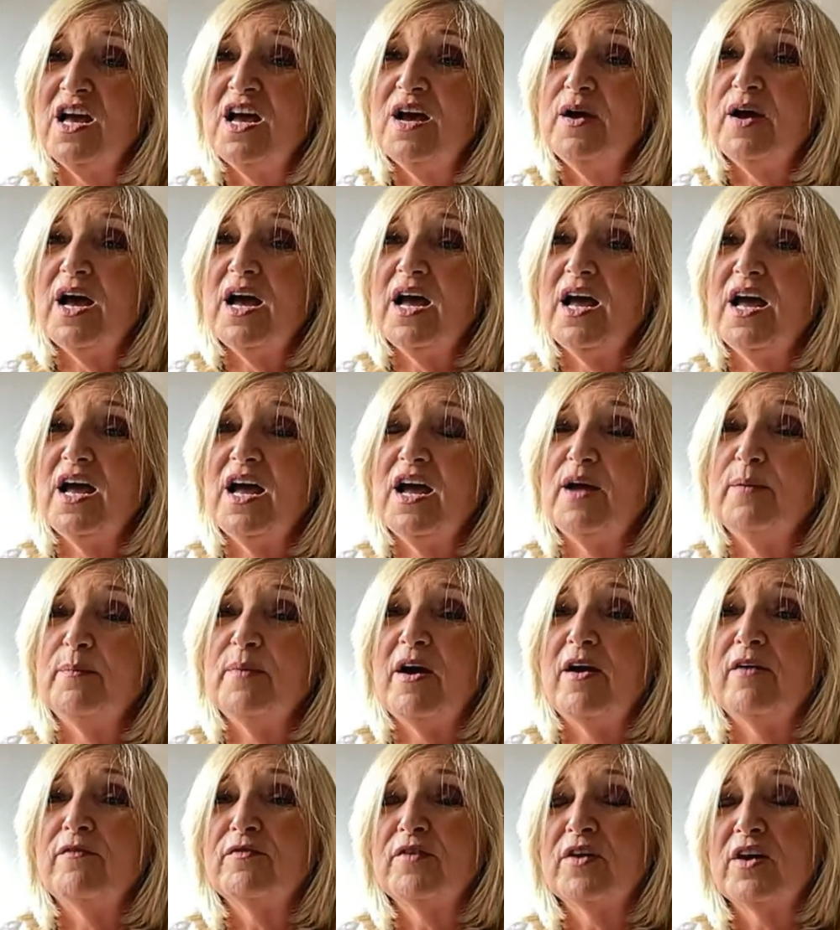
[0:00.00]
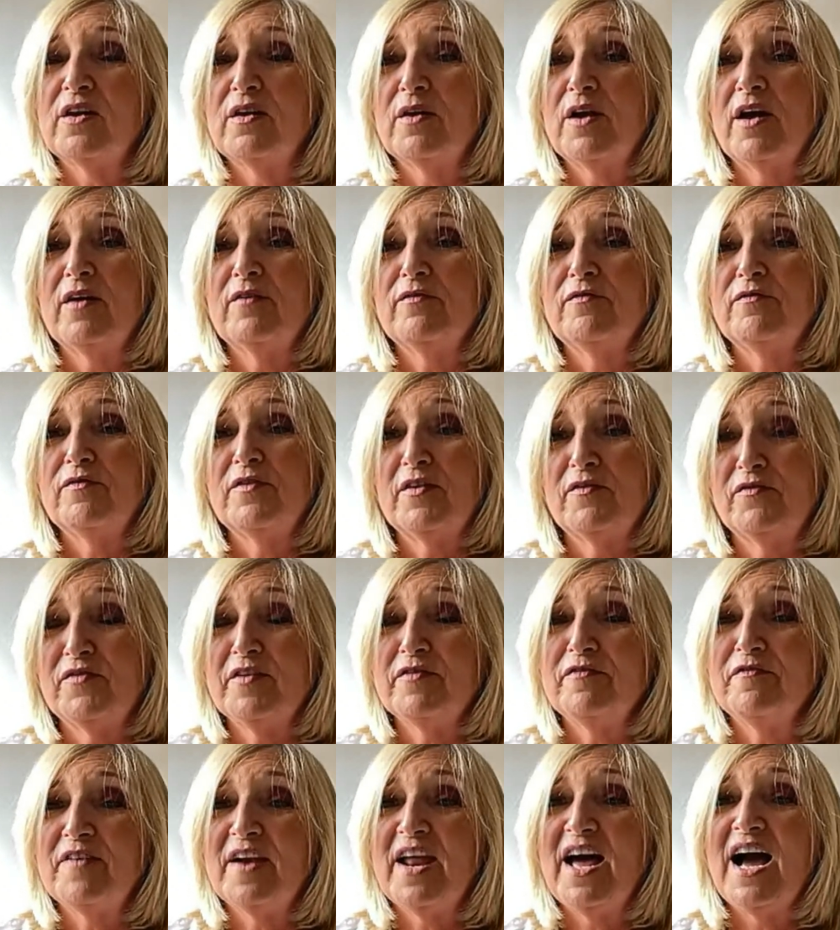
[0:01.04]
of the
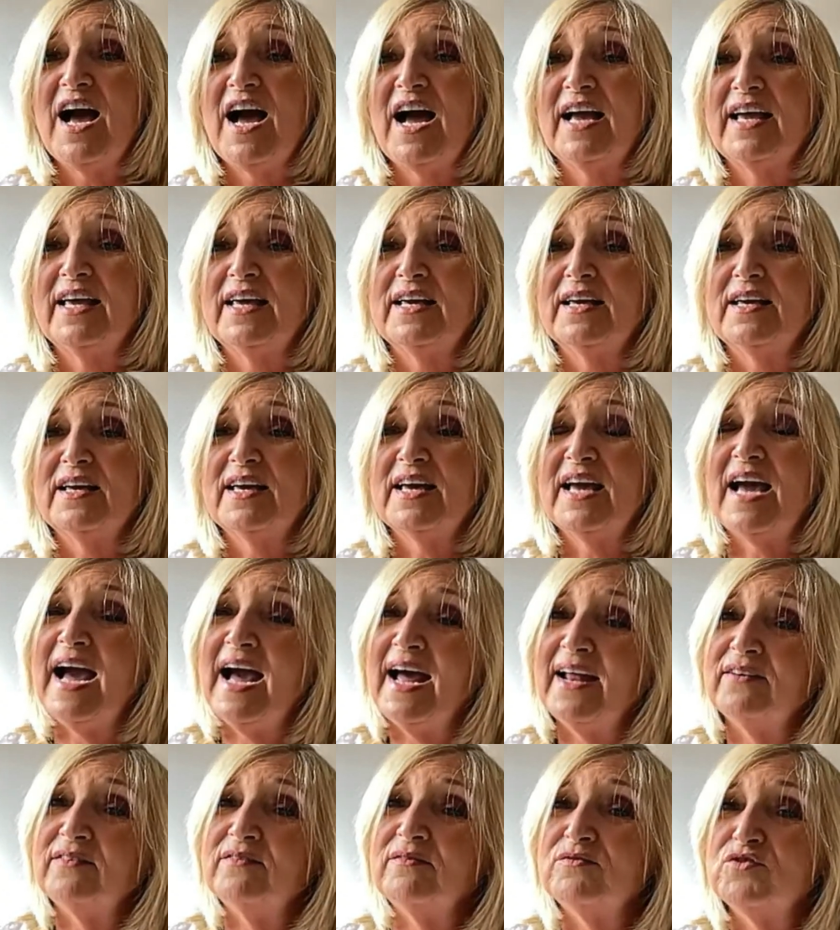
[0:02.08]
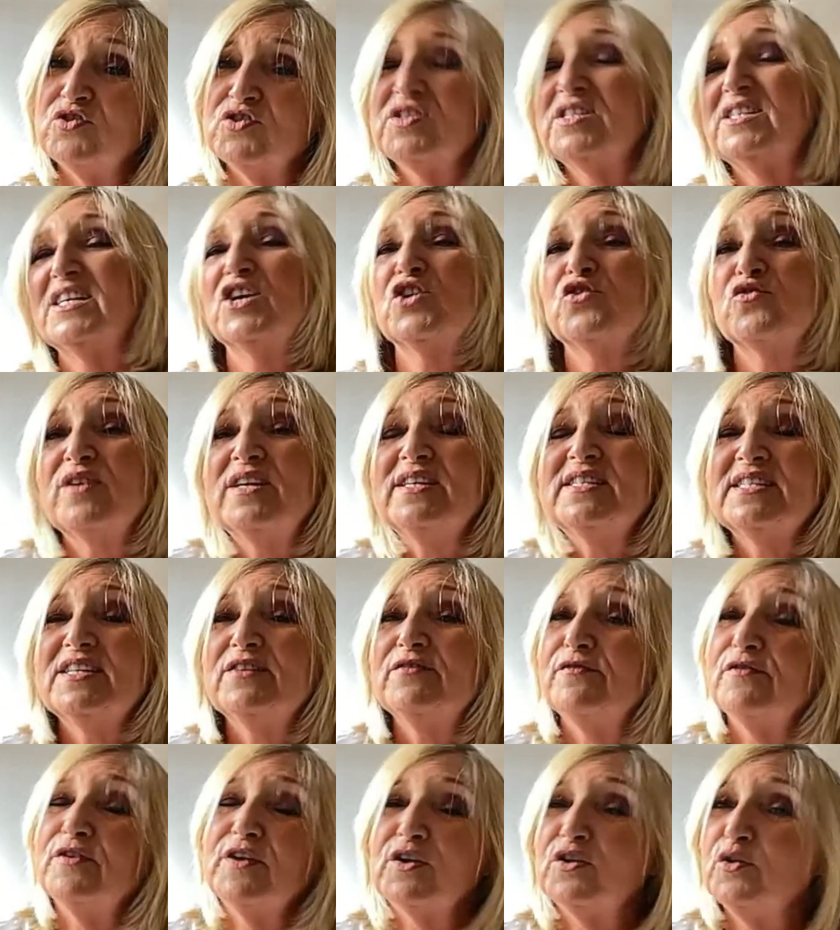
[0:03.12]
fly can just increase it
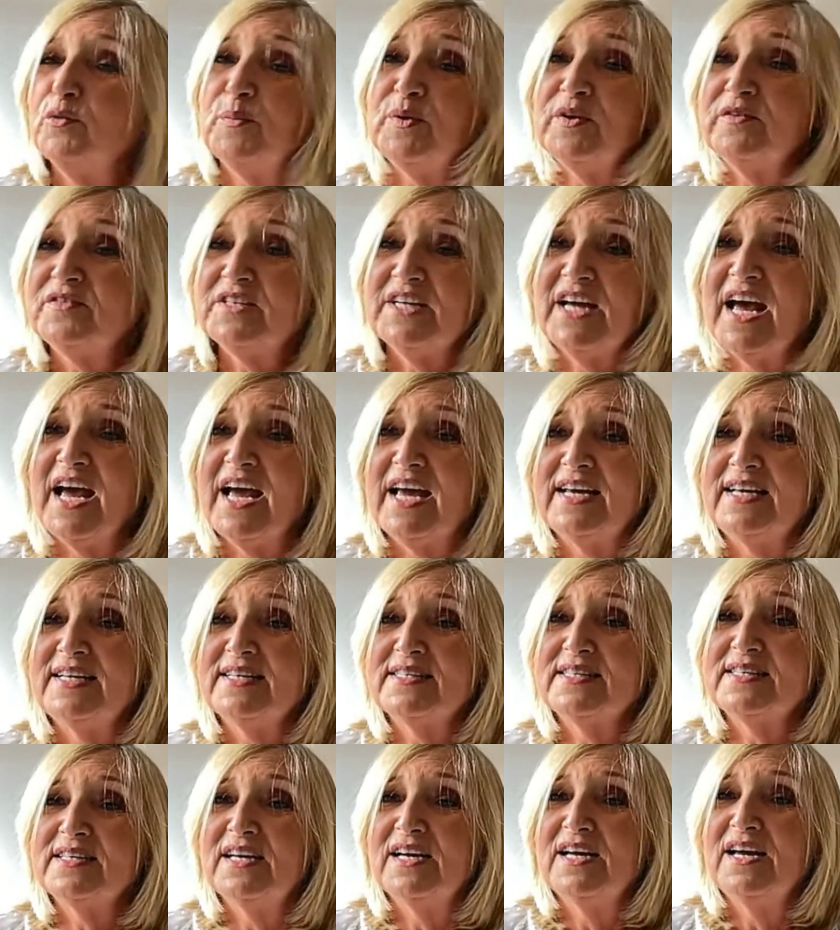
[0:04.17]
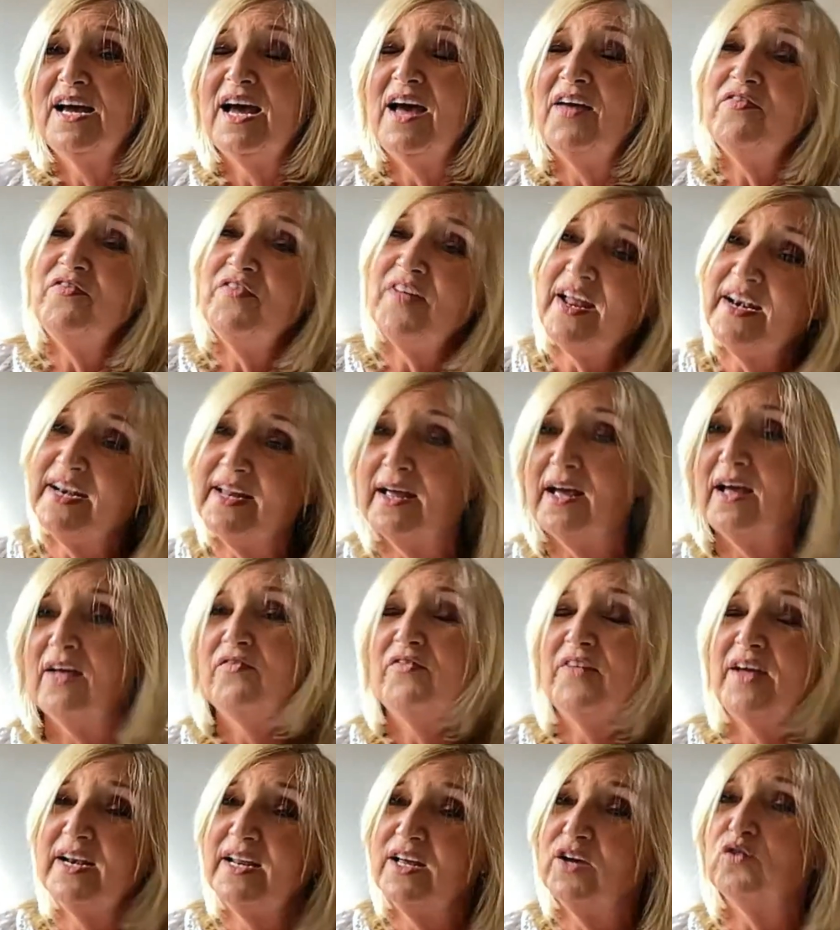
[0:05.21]
for a couple of days, and then
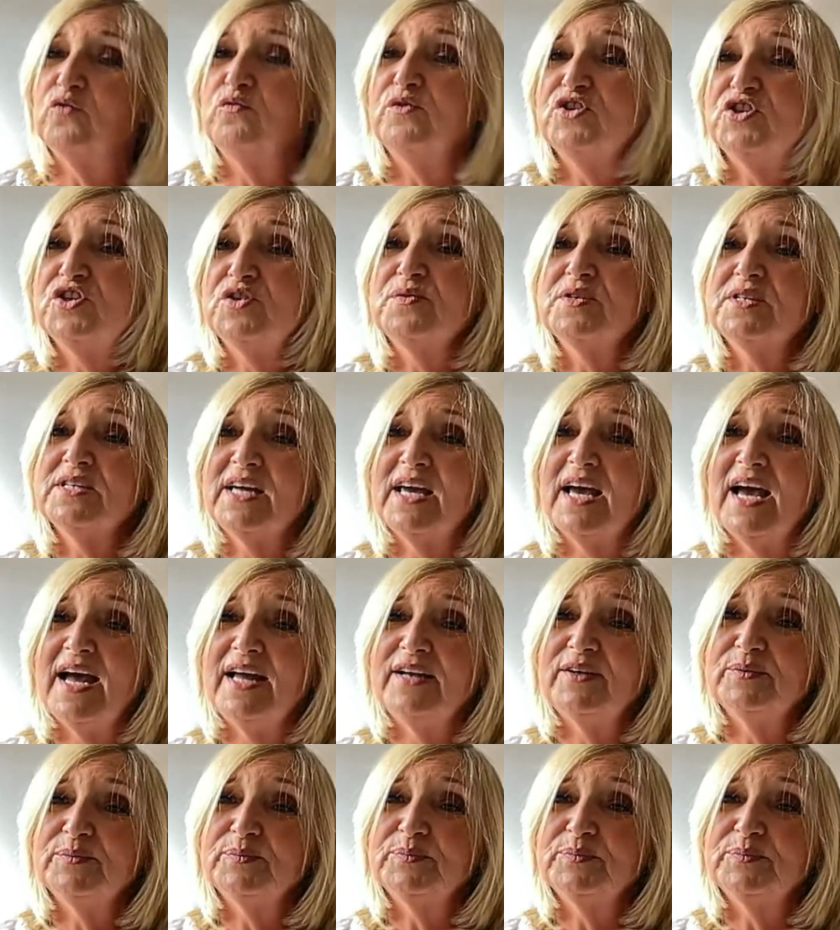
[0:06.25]
it'll reduce again.